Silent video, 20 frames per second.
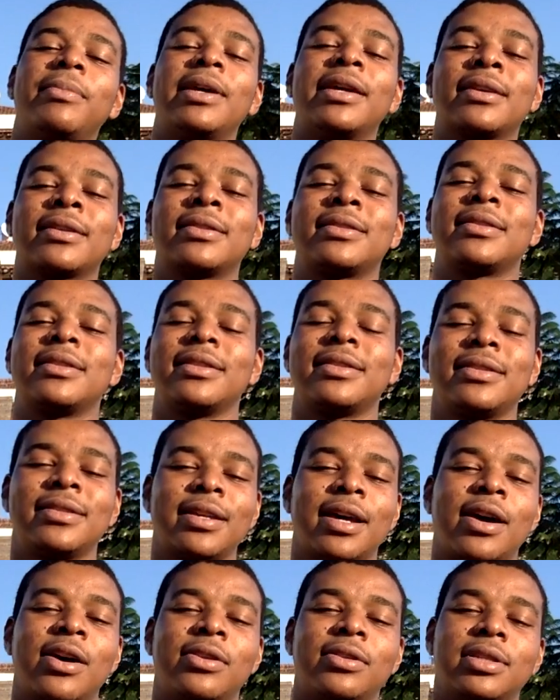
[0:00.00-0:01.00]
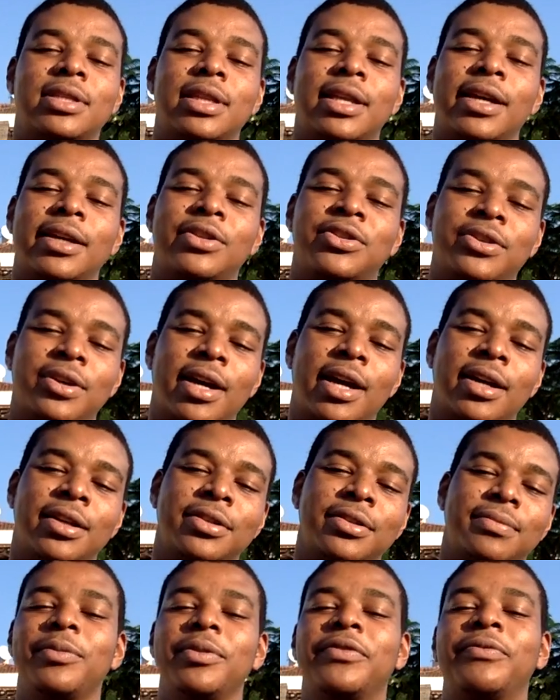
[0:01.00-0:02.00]
mix sounds like
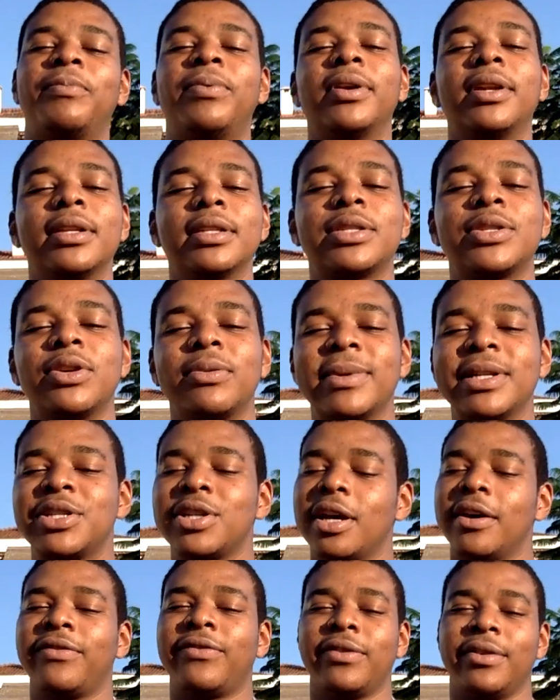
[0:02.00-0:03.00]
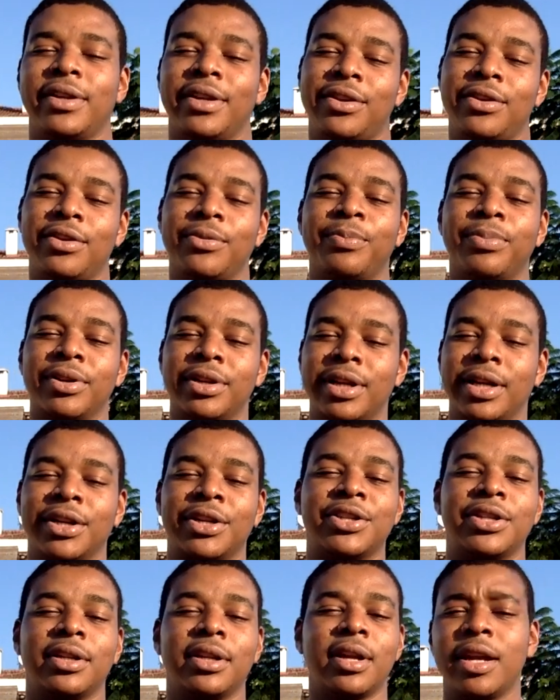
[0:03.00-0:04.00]
trash. You've put in so much effort in your
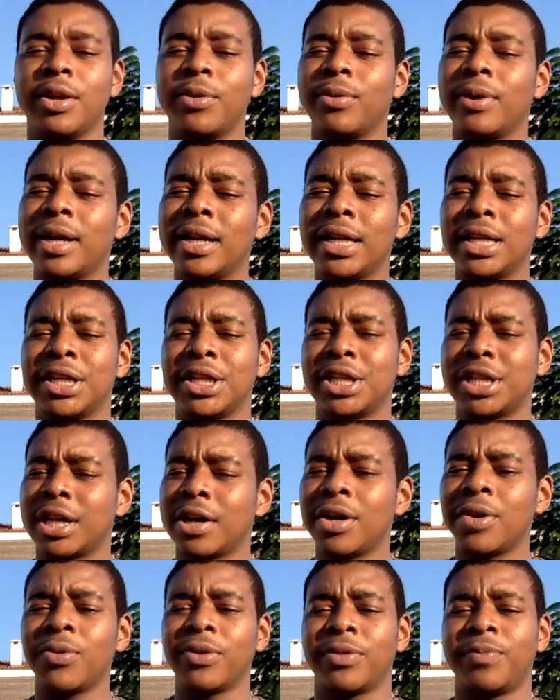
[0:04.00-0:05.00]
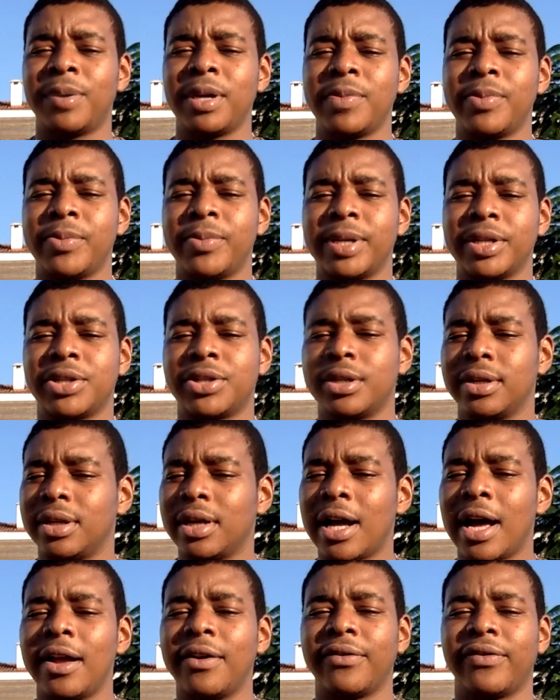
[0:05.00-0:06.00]
production, and you're ready to share it with people, but you're
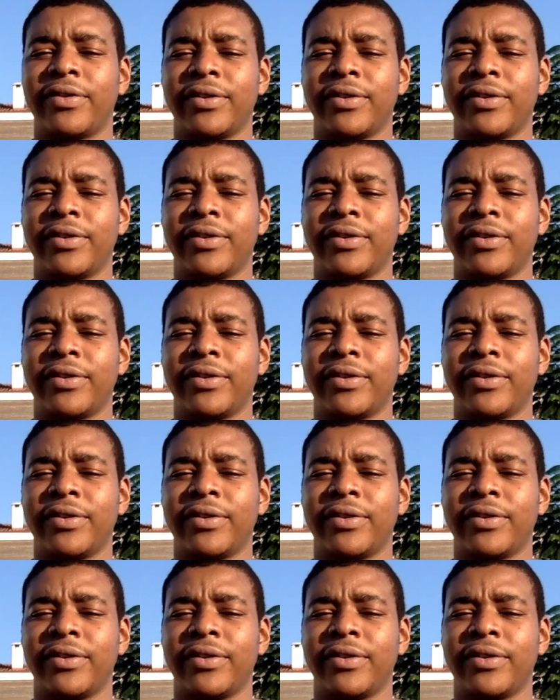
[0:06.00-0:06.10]
not